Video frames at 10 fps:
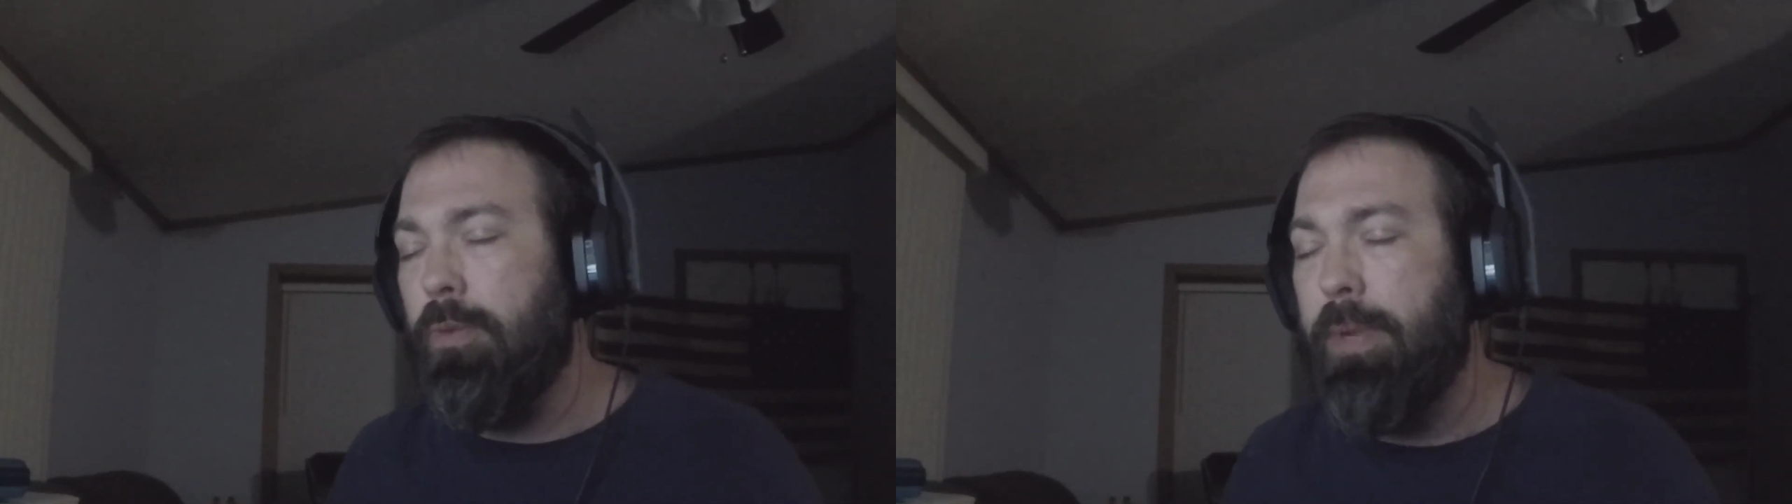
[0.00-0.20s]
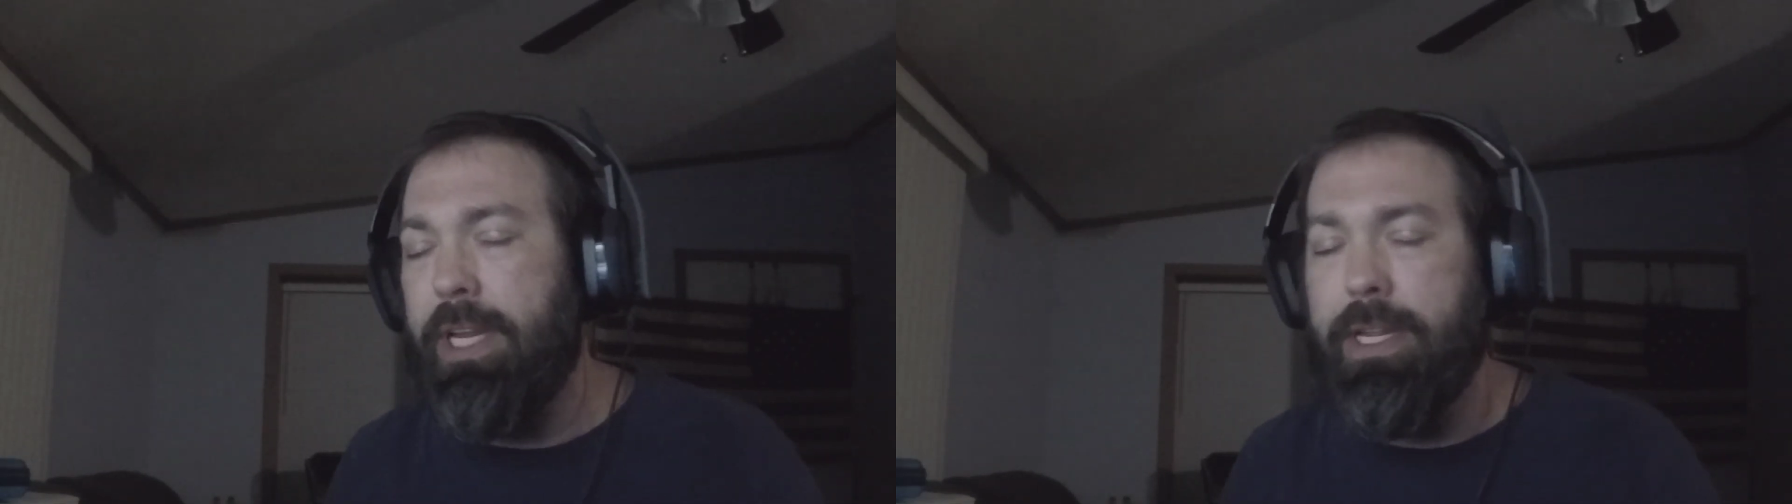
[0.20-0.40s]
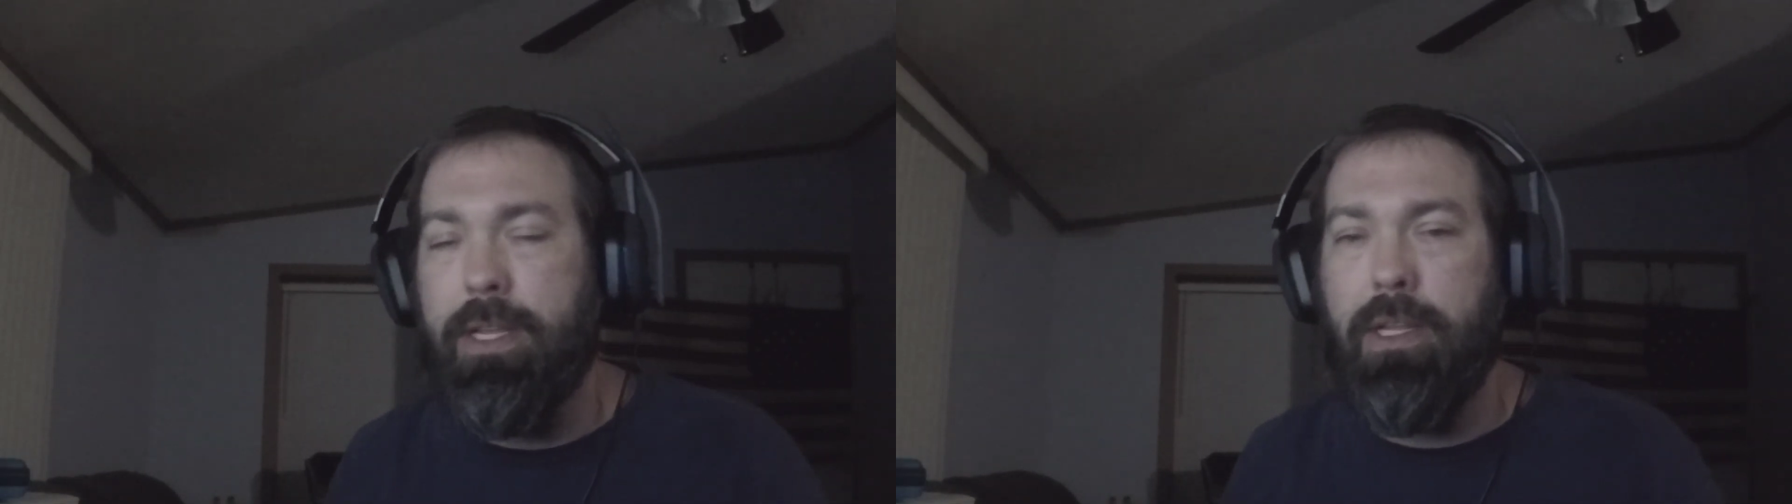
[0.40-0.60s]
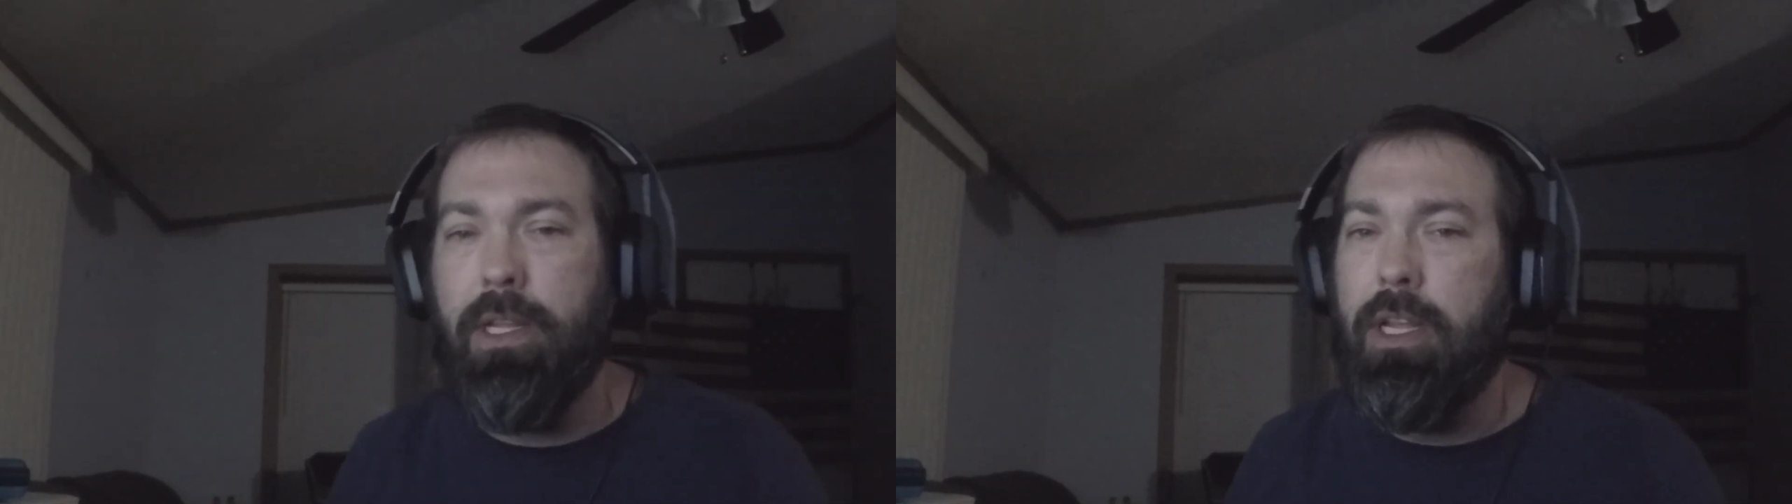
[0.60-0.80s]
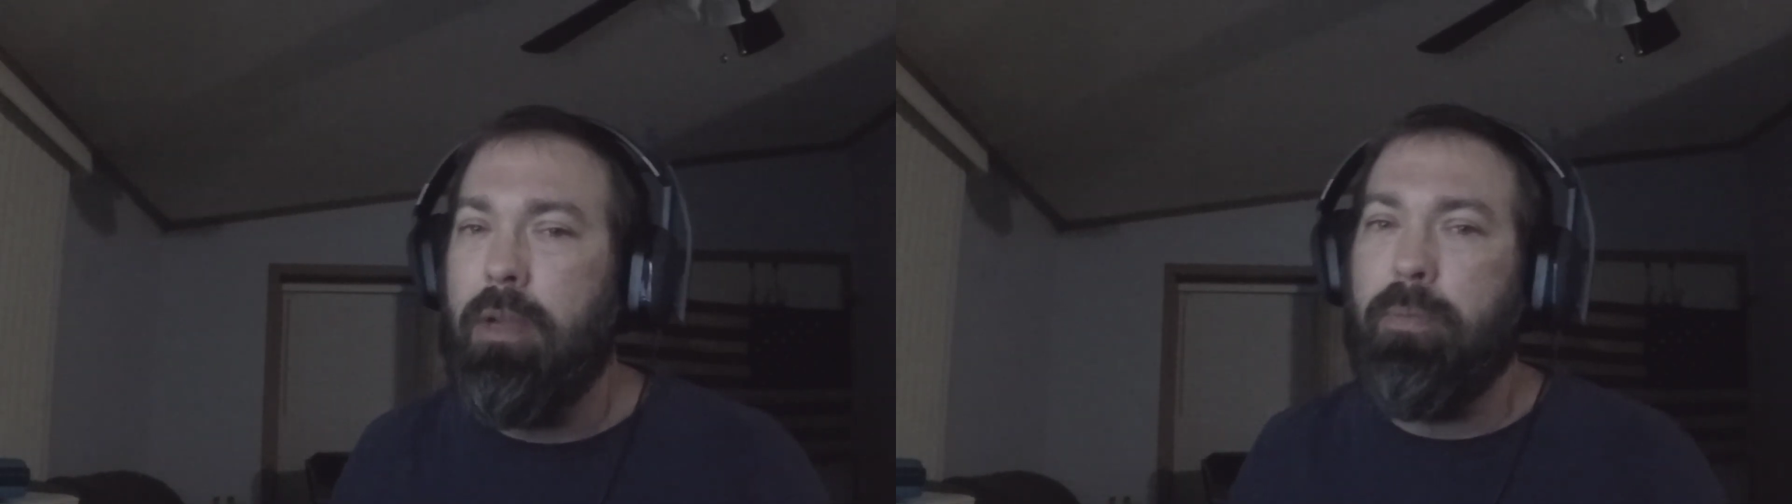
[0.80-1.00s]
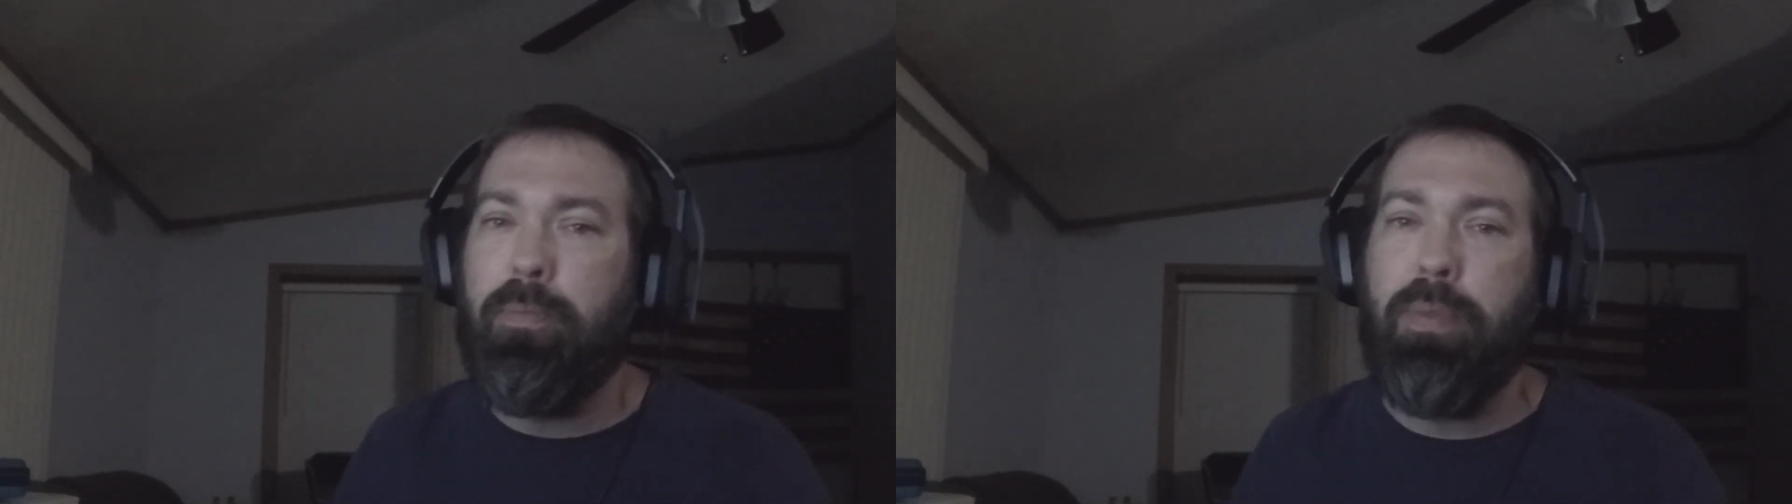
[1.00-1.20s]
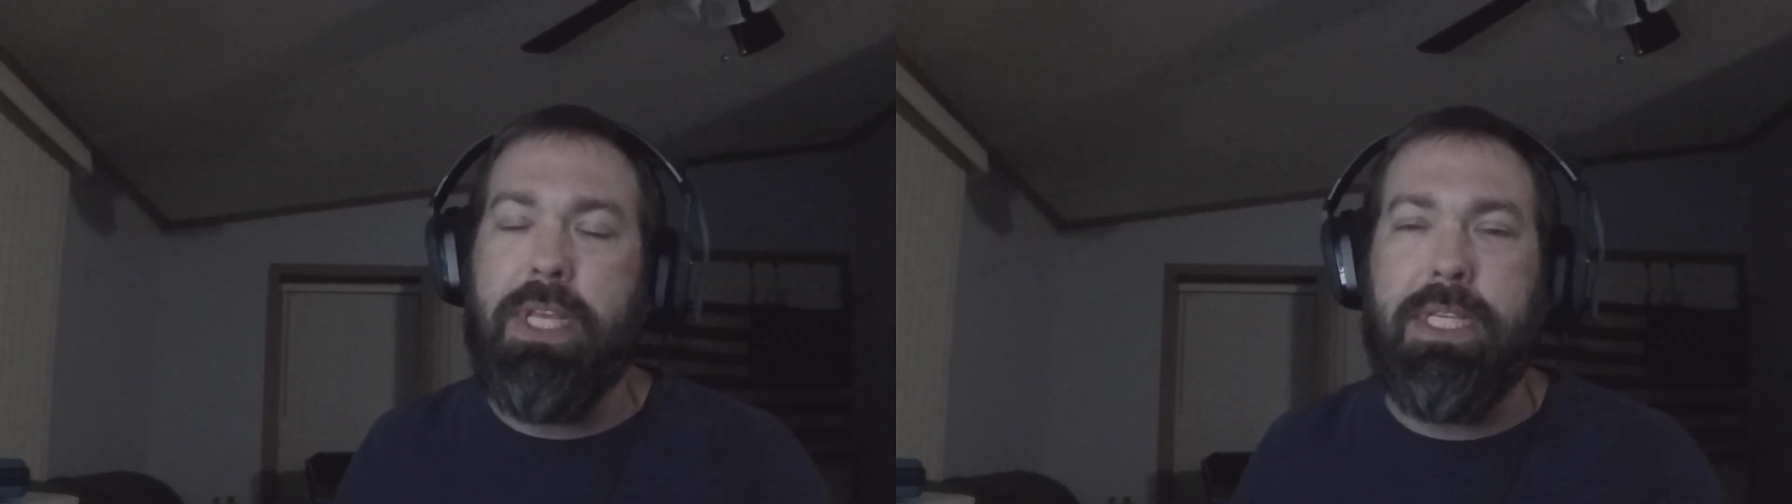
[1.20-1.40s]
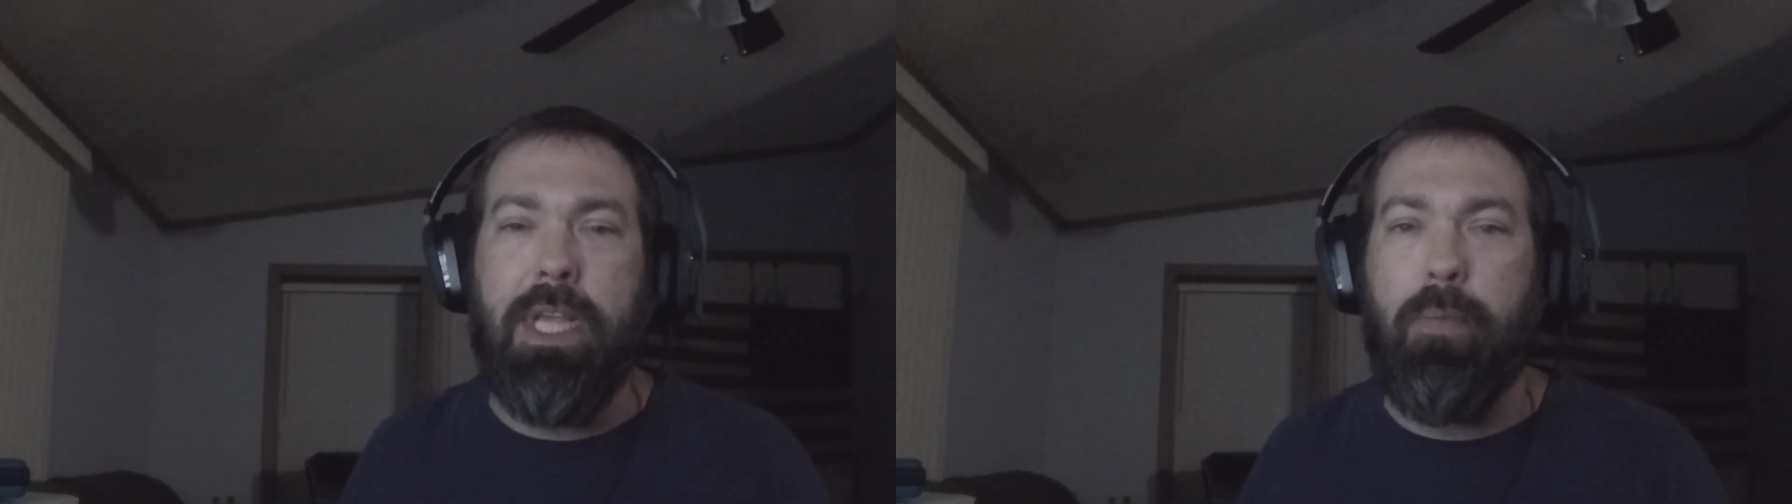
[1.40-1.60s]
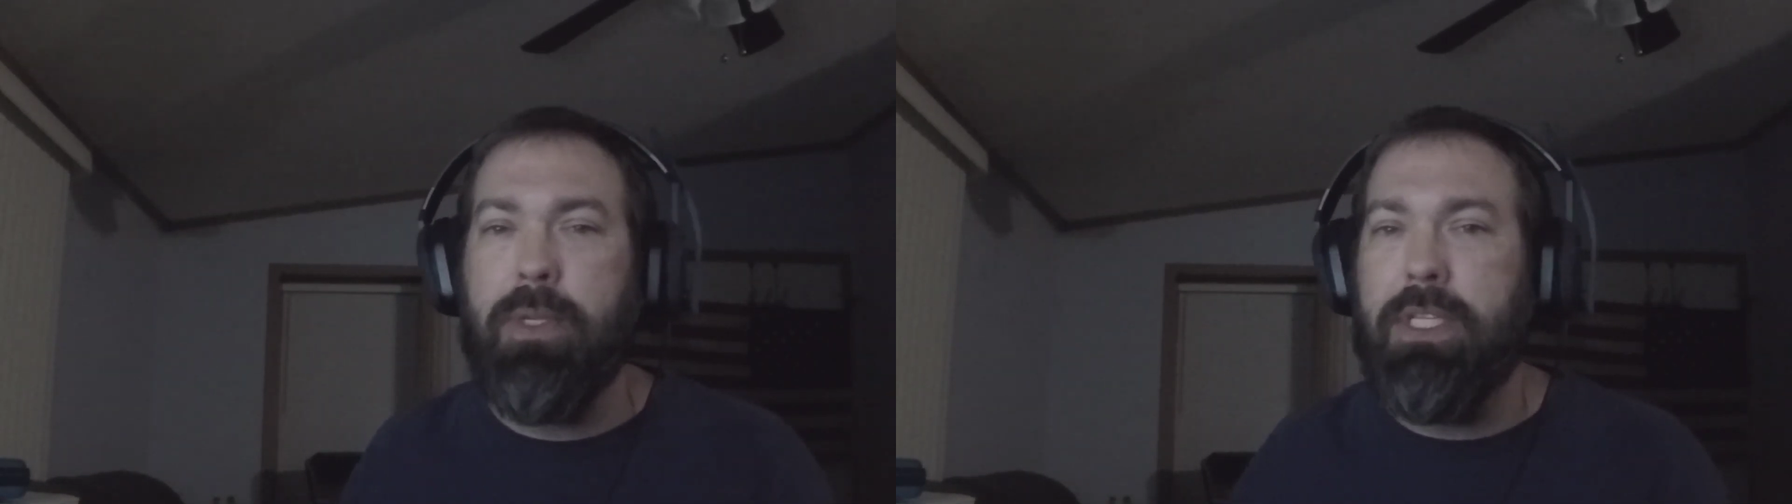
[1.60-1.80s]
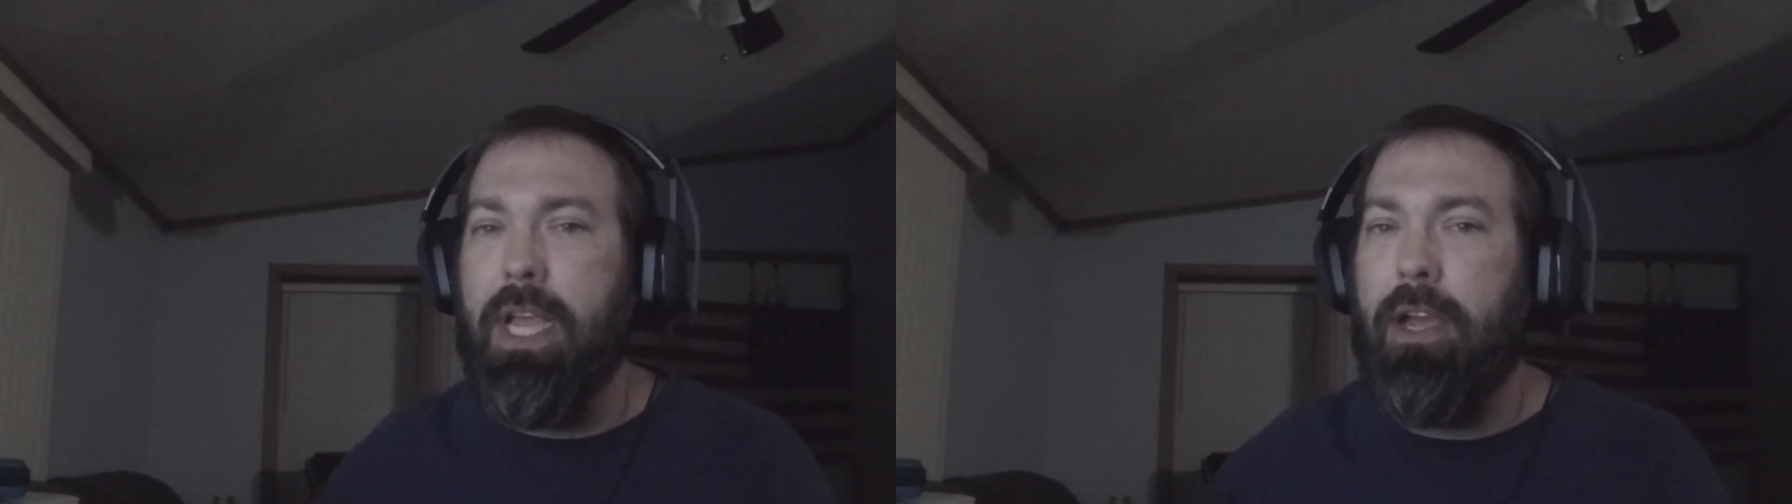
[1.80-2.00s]
media. Please help
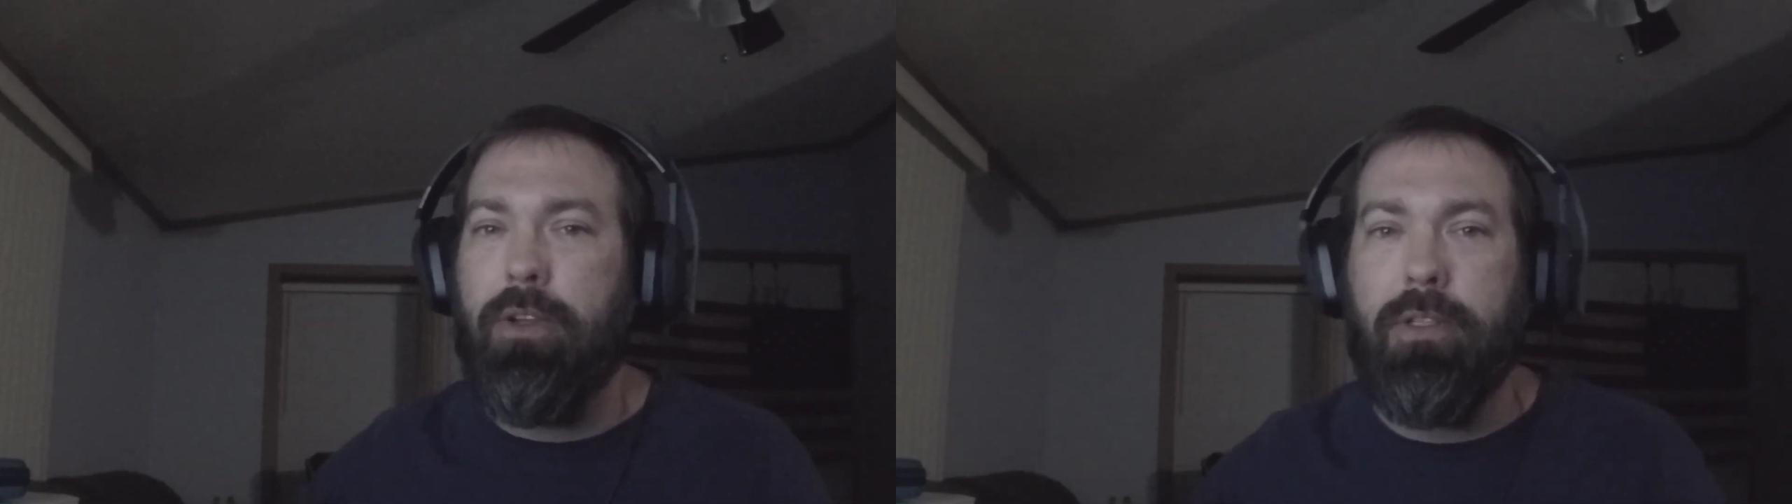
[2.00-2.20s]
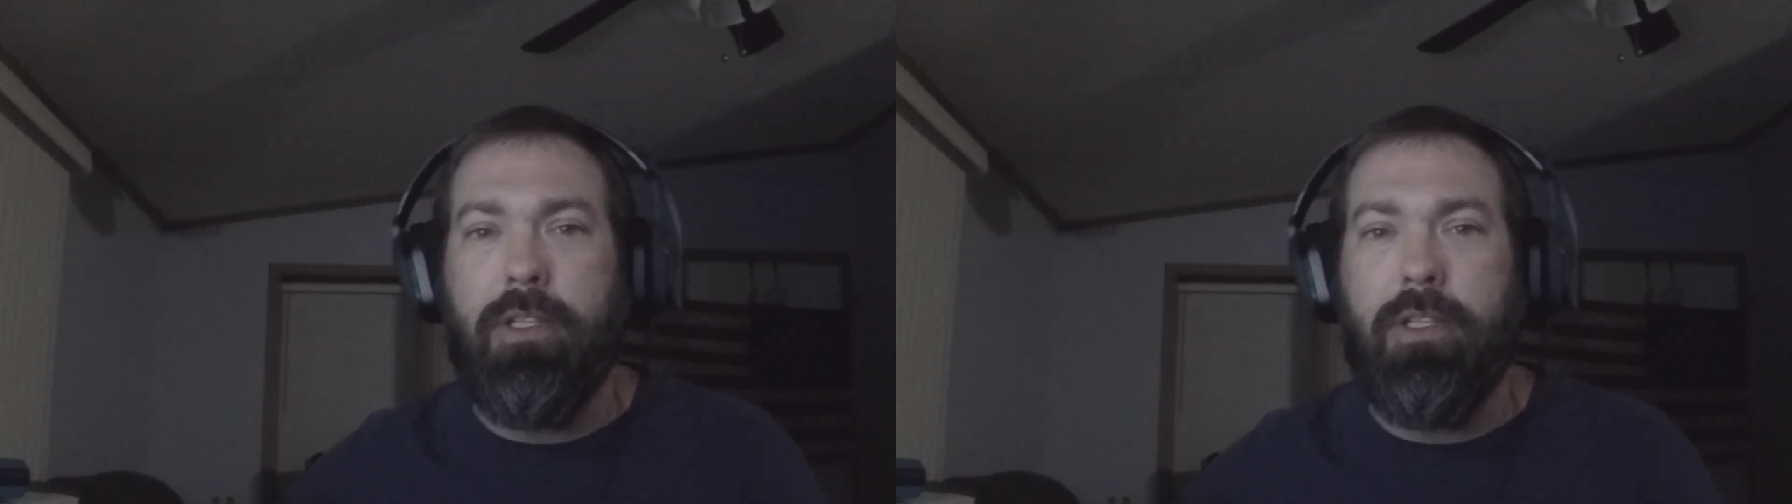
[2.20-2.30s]
us out.